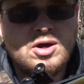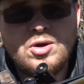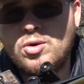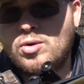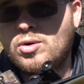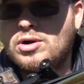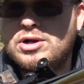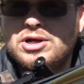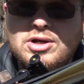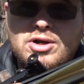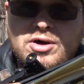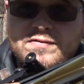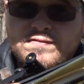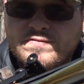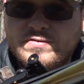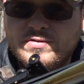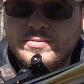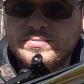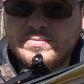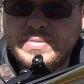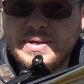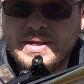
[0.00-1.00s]
Or, you know,
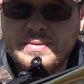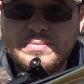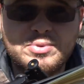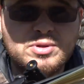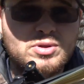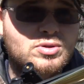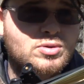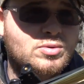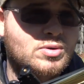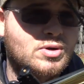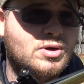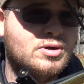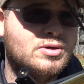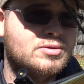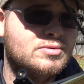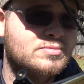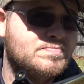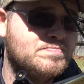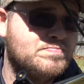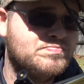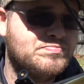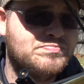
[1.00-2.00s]
for people who
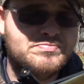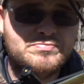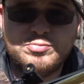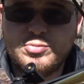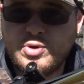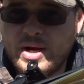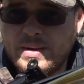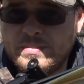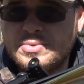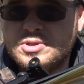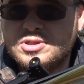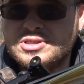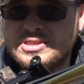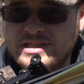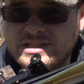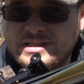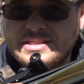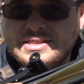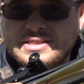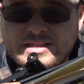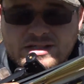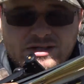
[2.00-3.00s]
are preppers and,